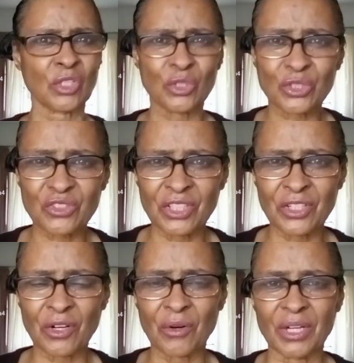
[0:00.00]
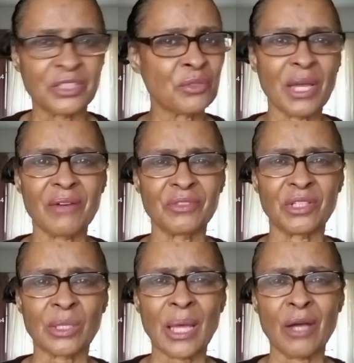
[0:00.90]
you're single and you haven't
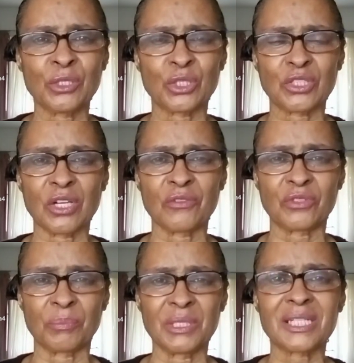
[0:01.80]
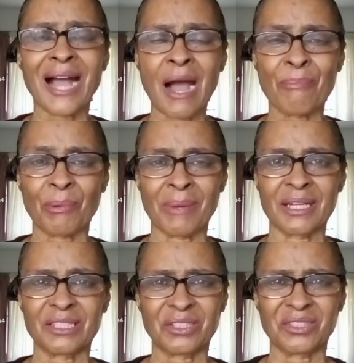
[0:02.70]
allowed yourself to be
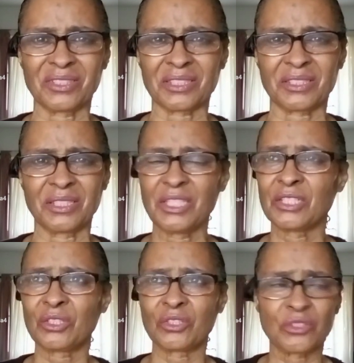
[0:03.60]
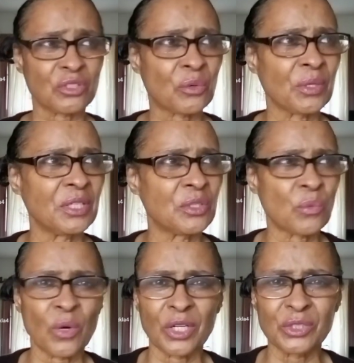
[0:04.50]
compromised to the degree to
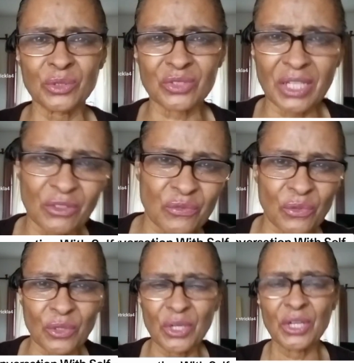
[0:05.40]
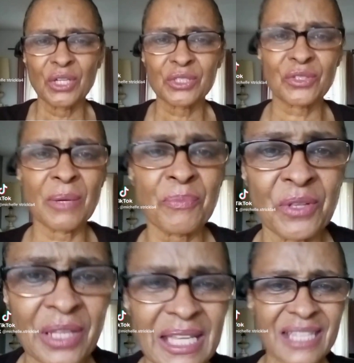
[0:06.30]
where you settle for
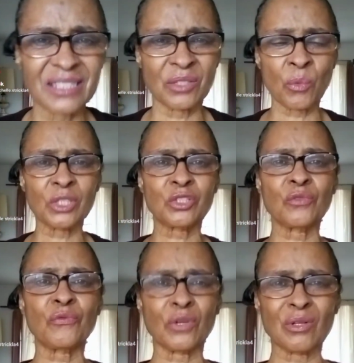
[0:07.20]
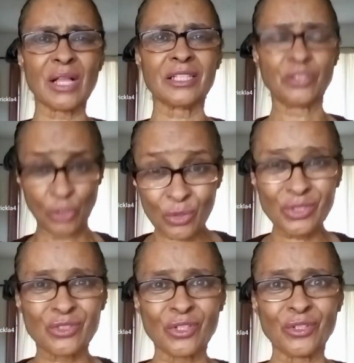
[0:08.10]
something less than what you feel like you
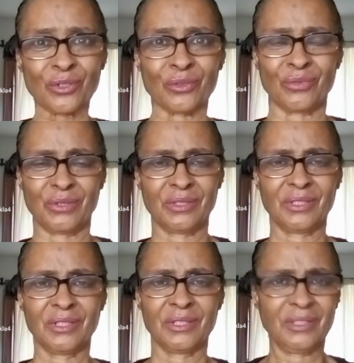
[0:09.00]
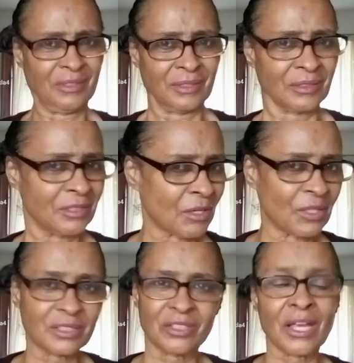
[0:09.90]
deserve. You know,
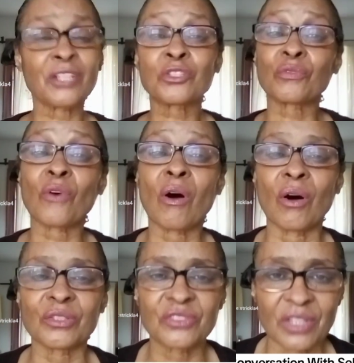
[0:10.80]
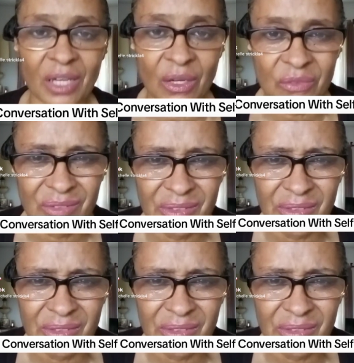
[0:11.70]
it's not your fault, self,